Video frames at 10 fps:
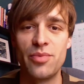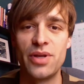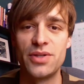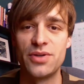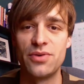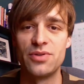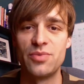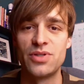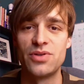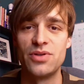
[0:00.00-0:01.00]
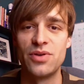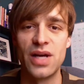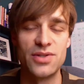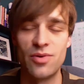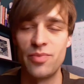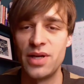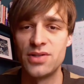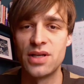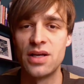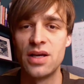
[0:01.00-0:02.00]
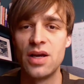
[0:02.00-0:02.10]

in the children's ministry. You guys are amazing.